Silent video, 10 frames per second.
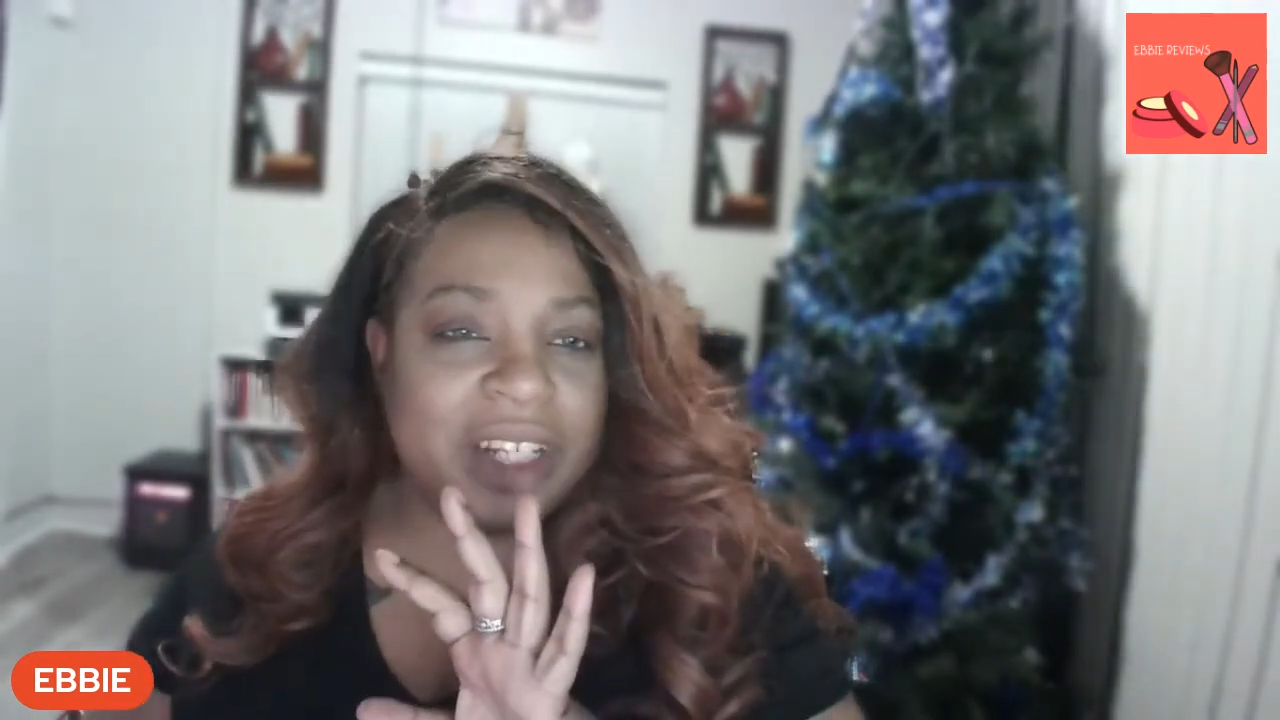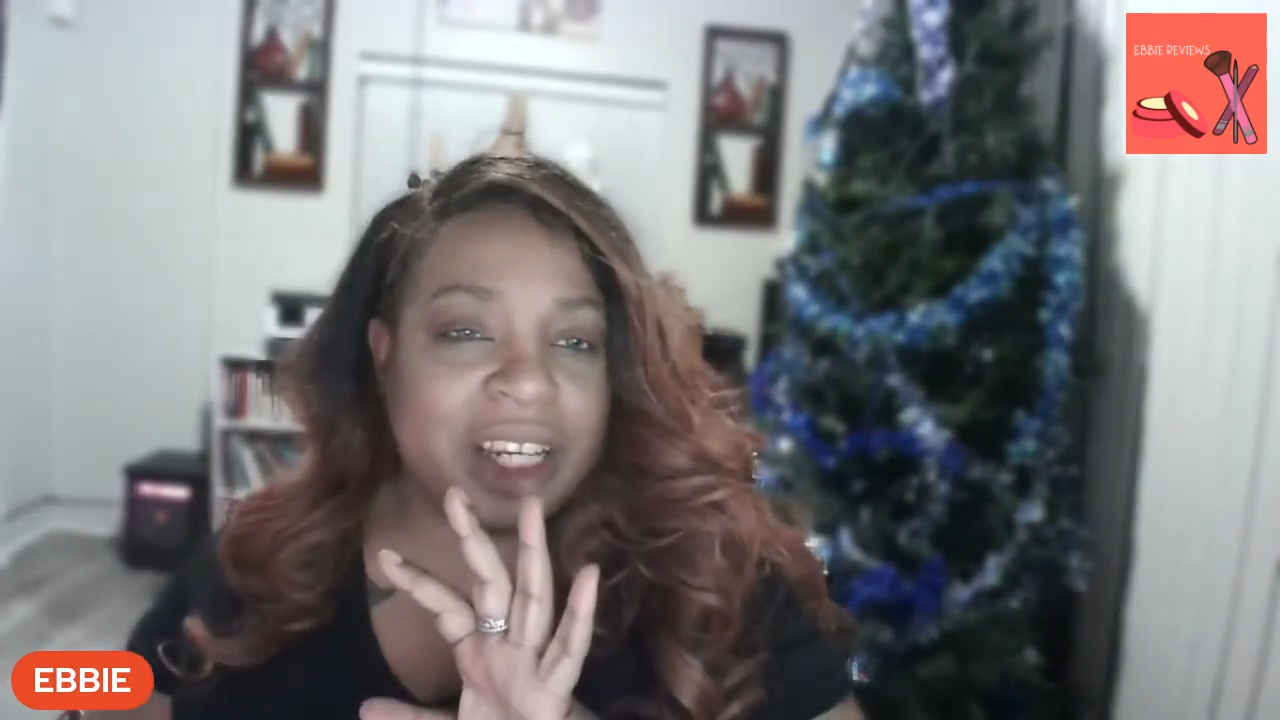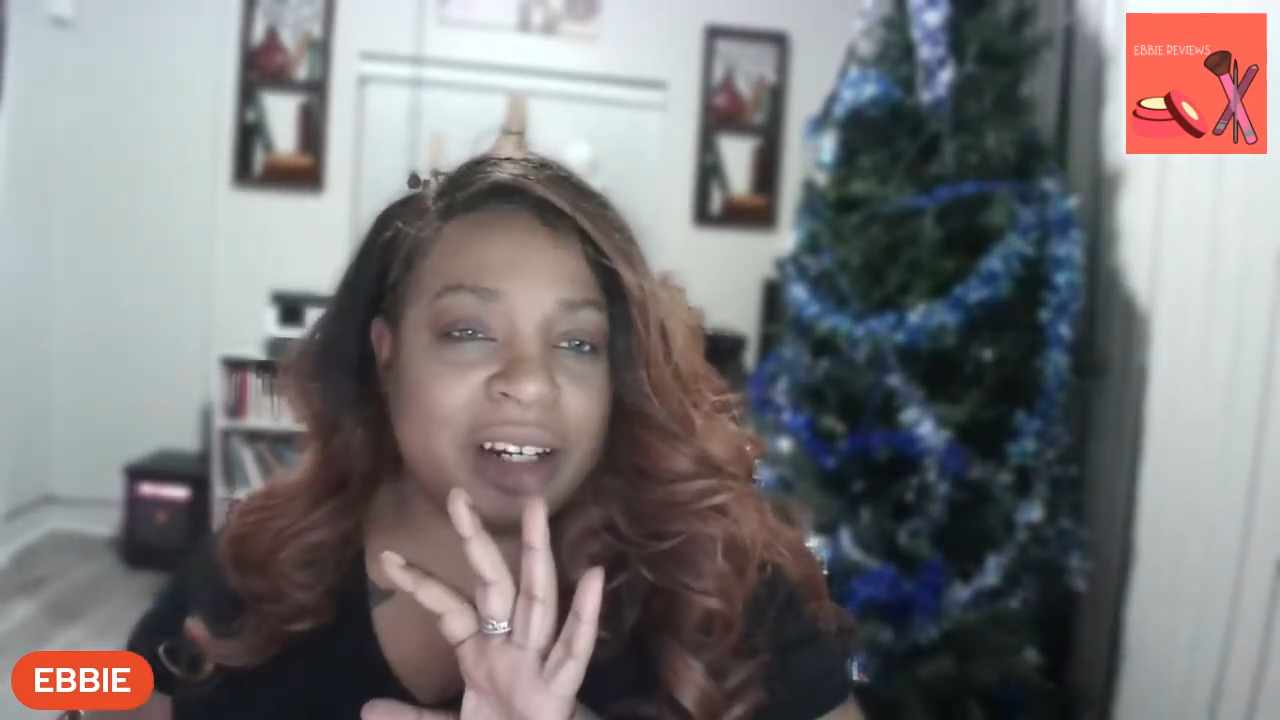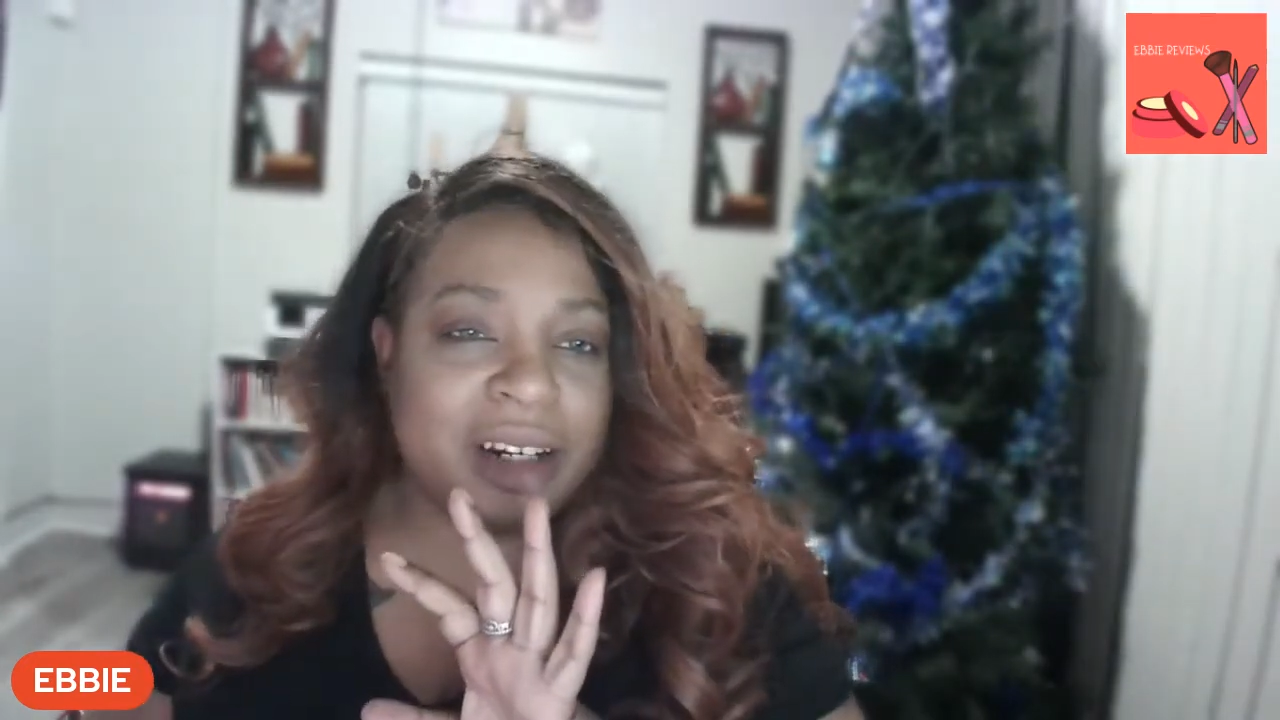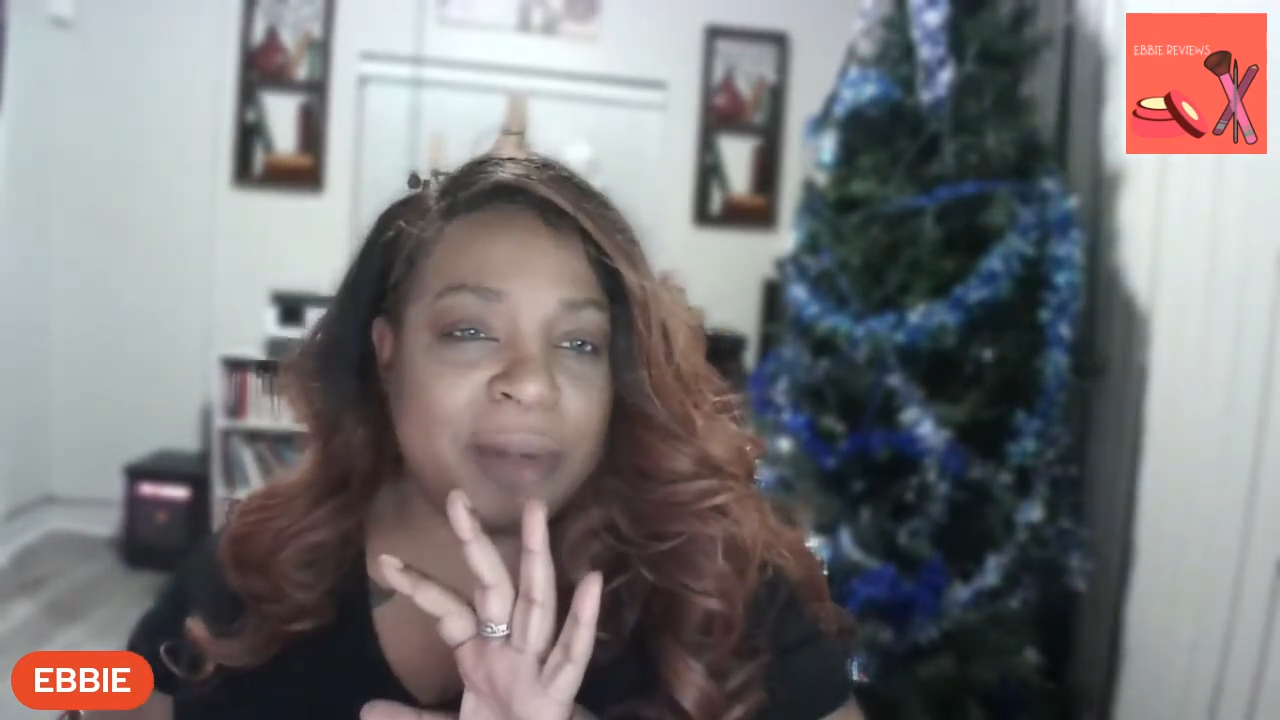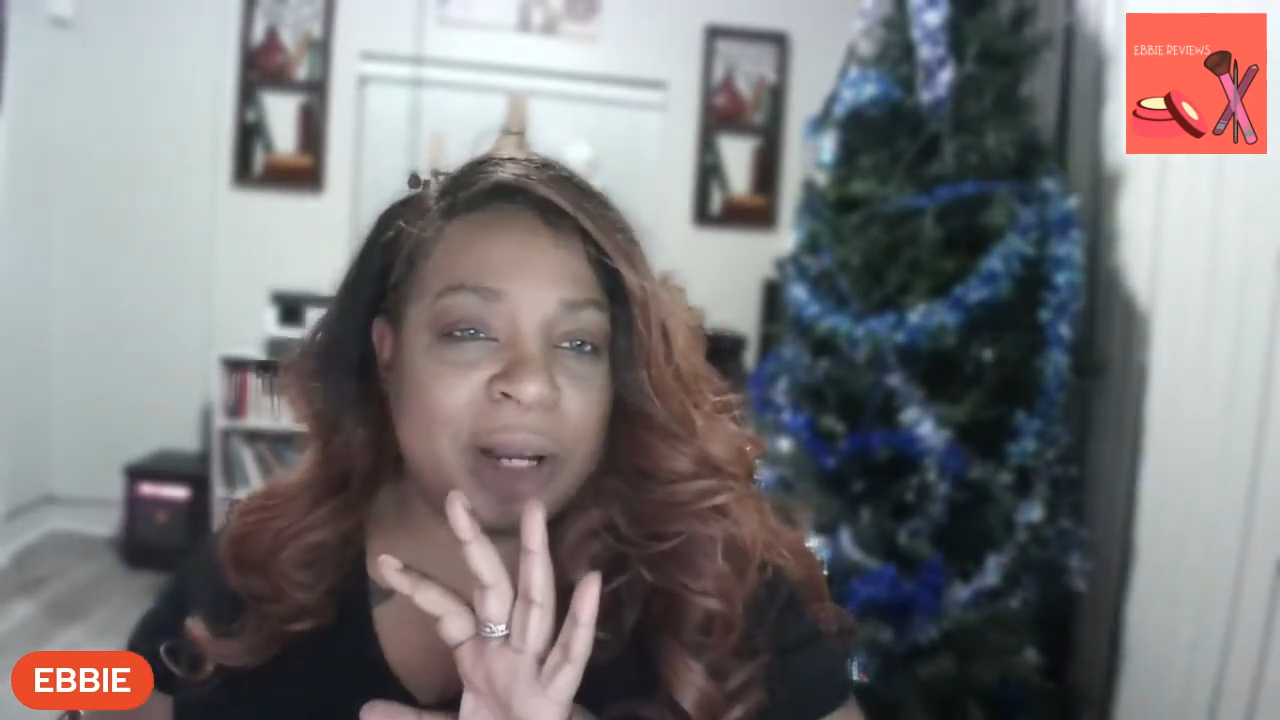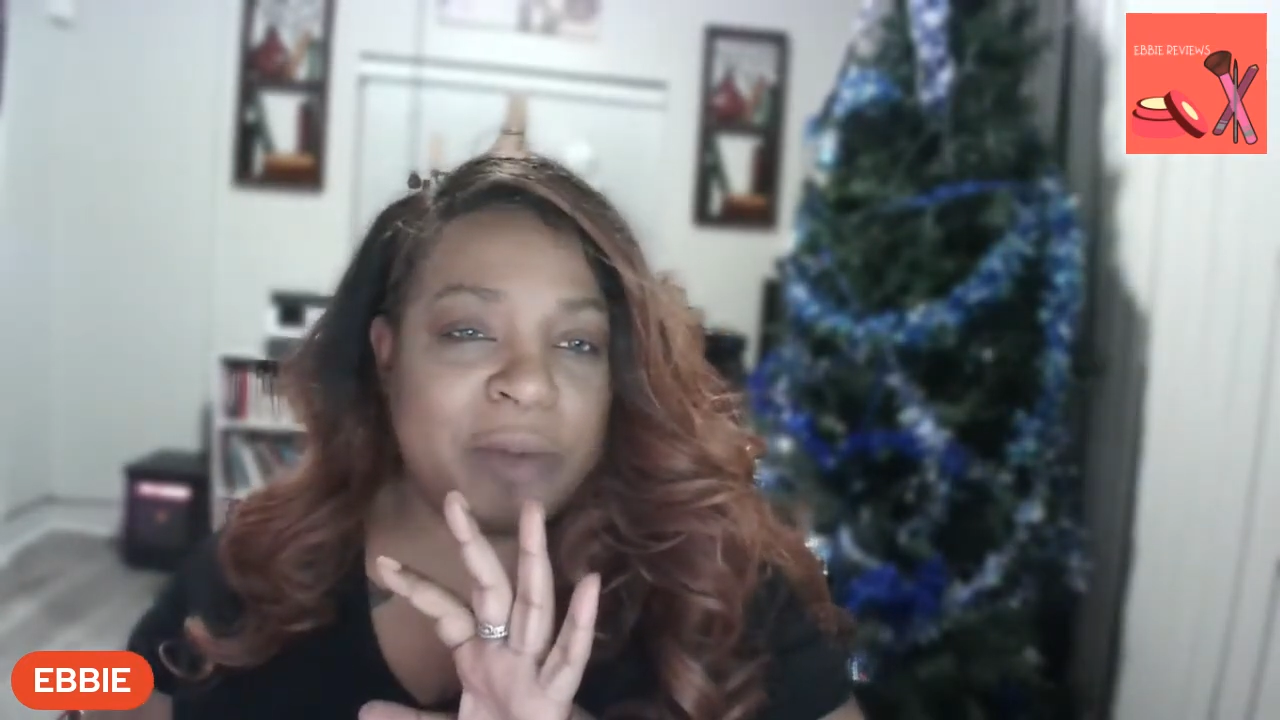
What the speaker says: care about